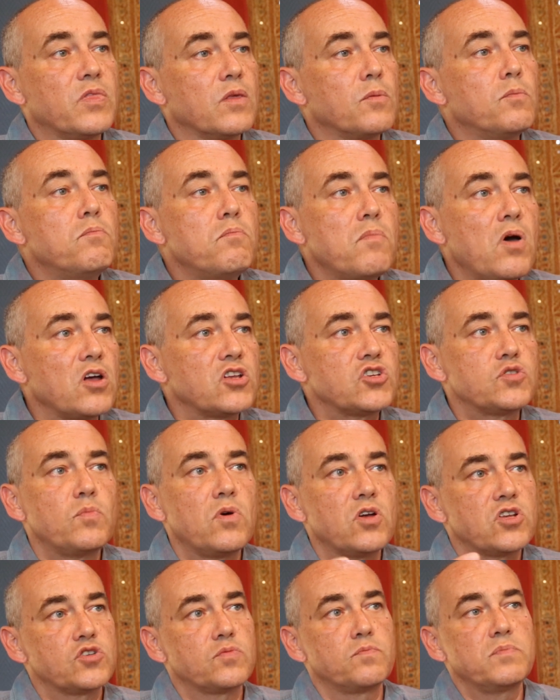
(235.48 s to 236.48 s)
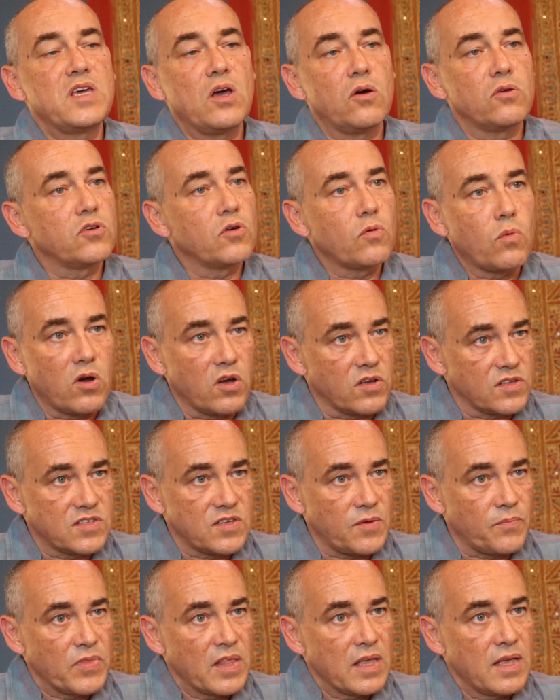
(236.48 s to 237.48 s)
much, much beyond the
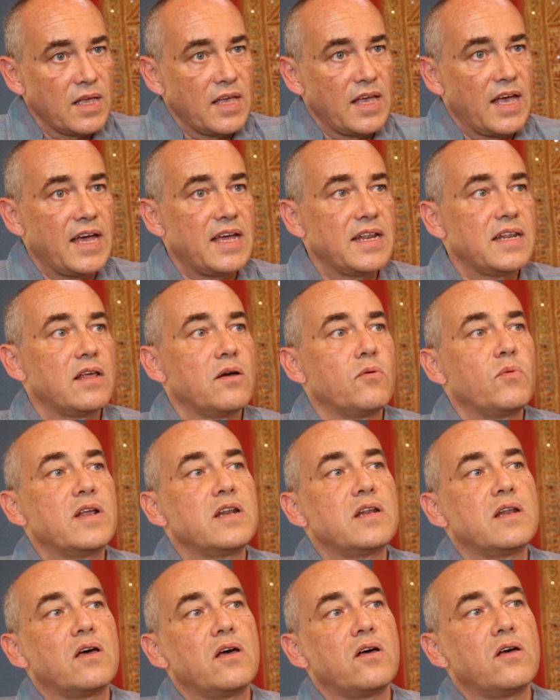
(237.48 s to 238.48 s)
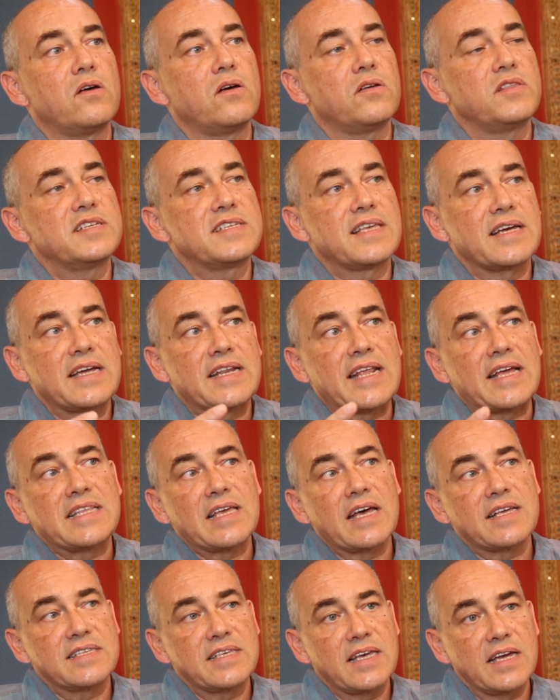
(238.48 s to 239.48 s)
words. And when
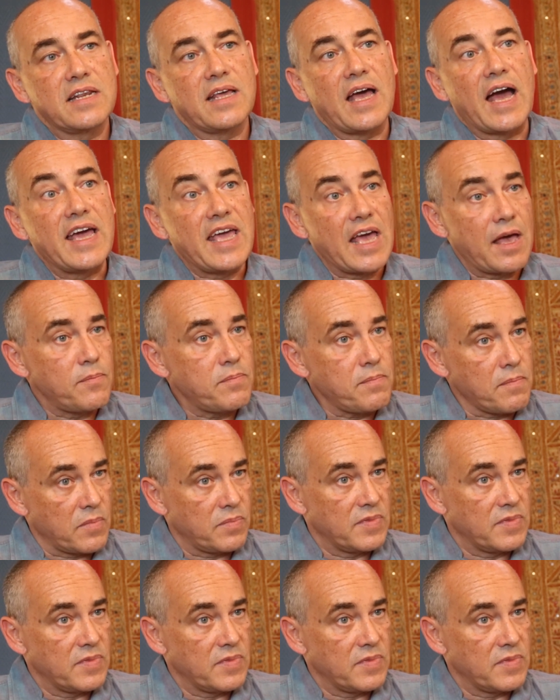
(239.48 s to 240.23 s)
Nisargadatta said, I am